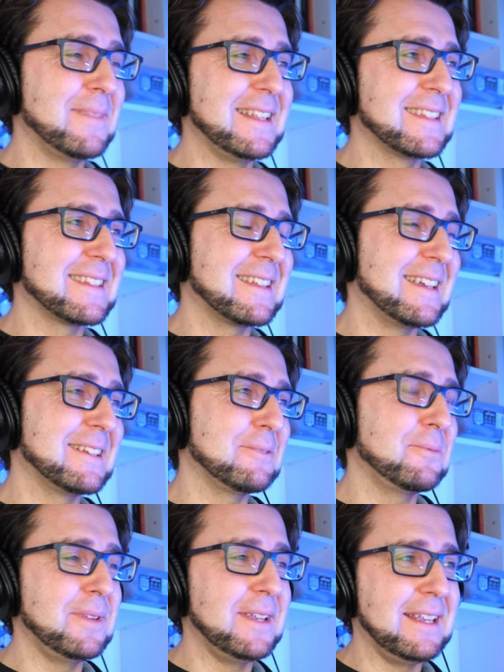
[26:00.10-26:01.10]
means that
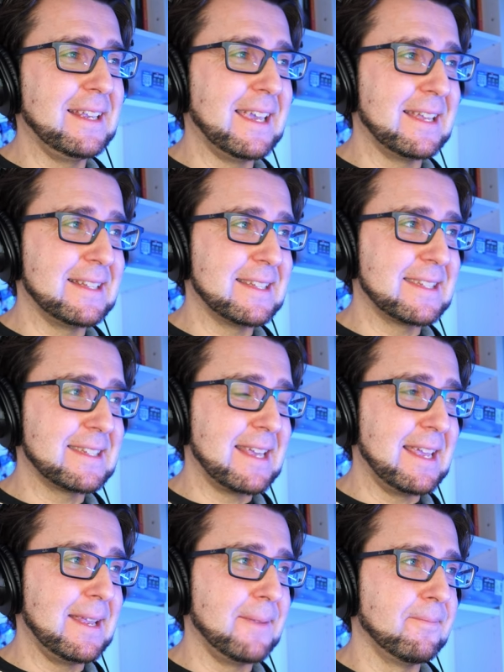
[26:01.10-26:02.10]
we can
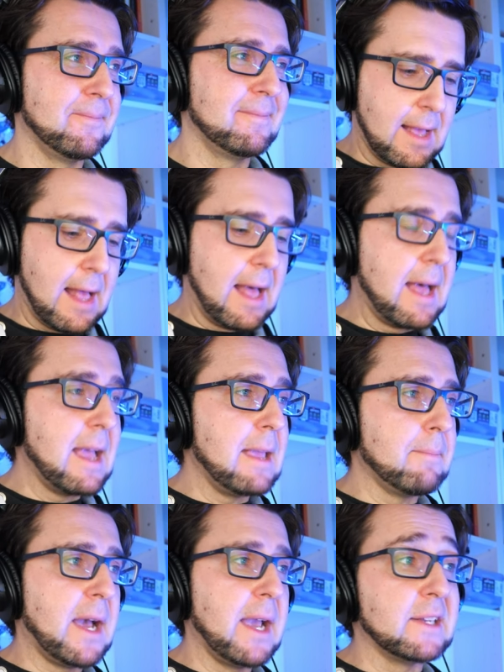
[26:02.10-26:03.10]
say i
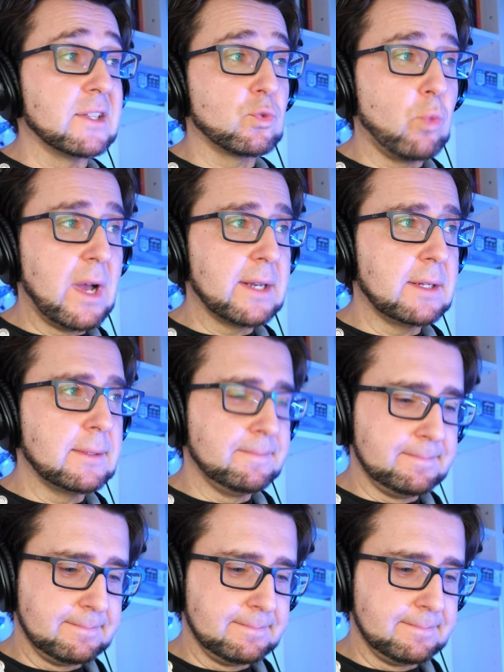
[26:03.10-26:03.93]
minus 1